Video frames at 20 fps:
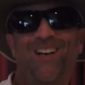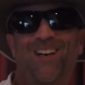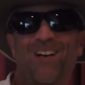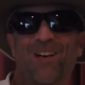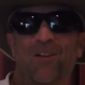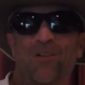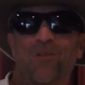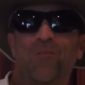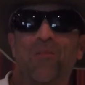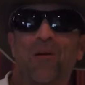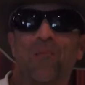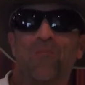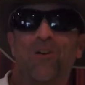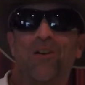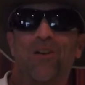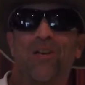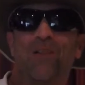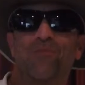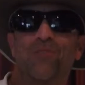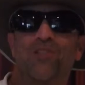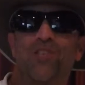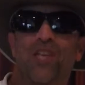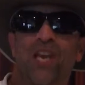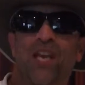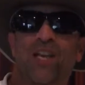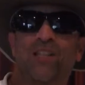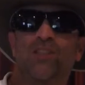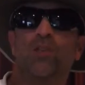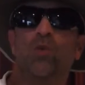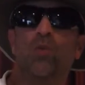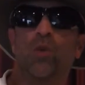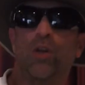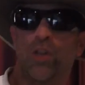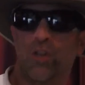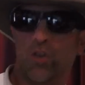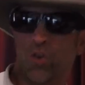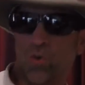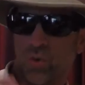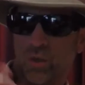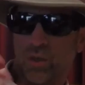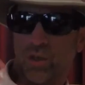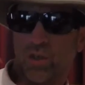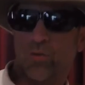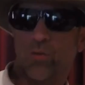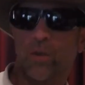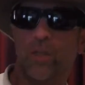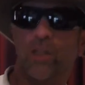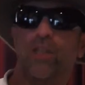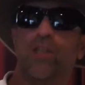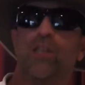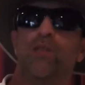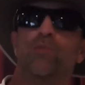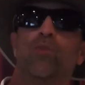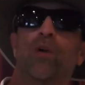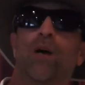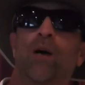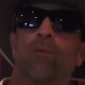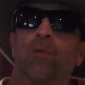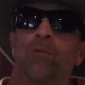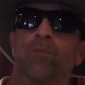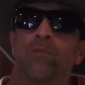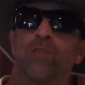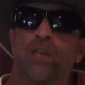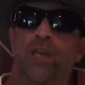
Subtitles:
I remember him saying, "So what are you doing to treat these problems?"